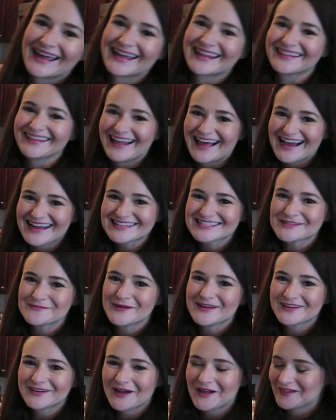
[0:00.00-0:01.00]
And last
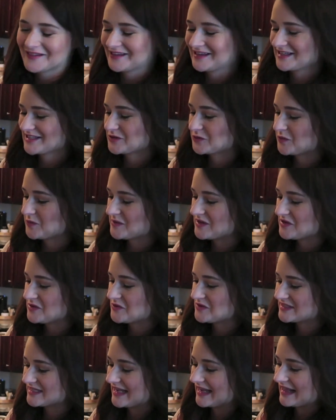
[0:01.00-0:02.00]
but not least, we'll be
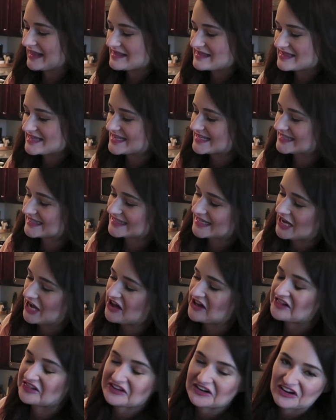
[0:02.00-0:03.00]
using this
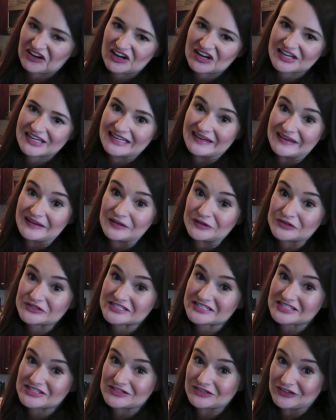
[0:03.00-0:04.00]
color,
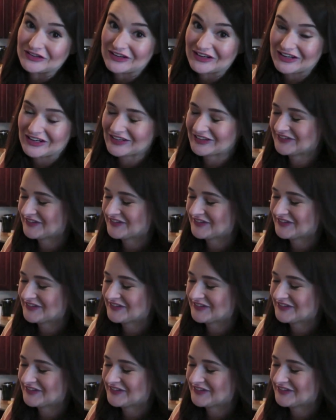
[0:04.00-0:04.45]
Pilster.